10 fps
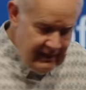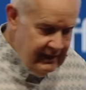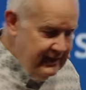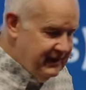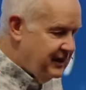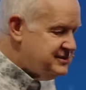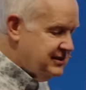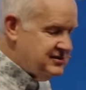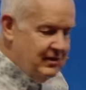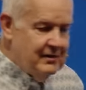It also
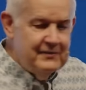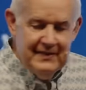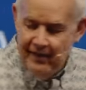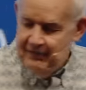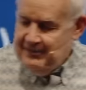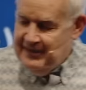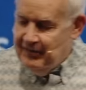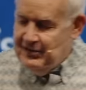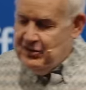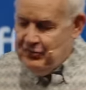sort of, now, now
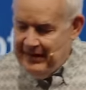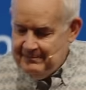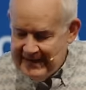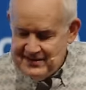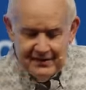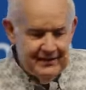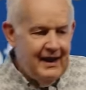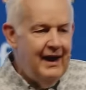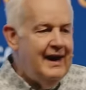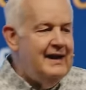you create basically
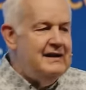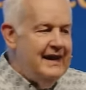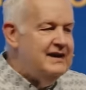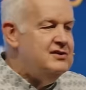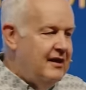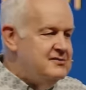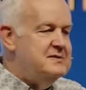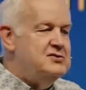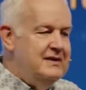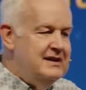handoffs
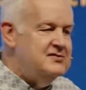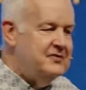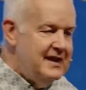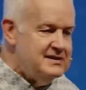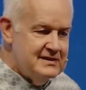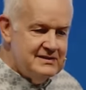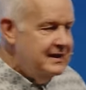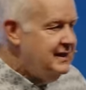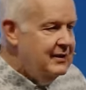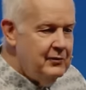between these phases.
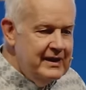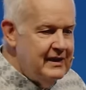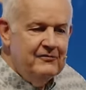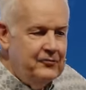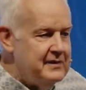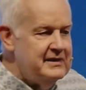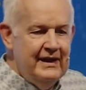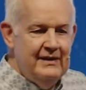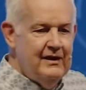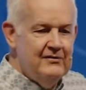We can't afford the
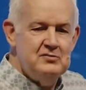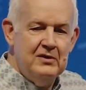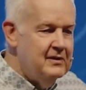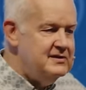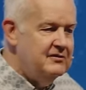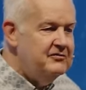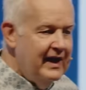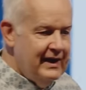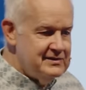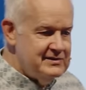handoffs. We're going too
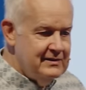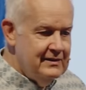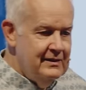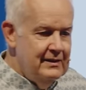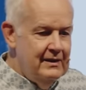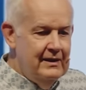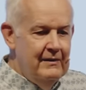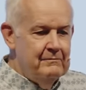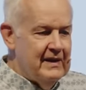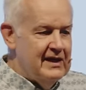fast.
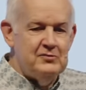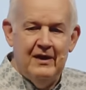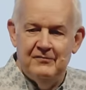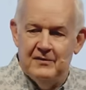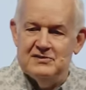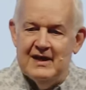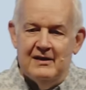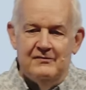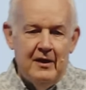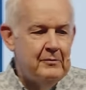That's why full-stack
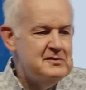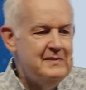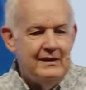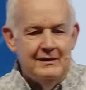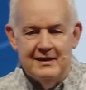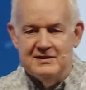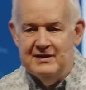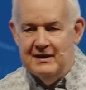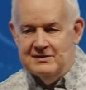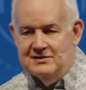developers make a lot of
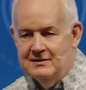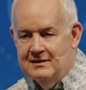sense.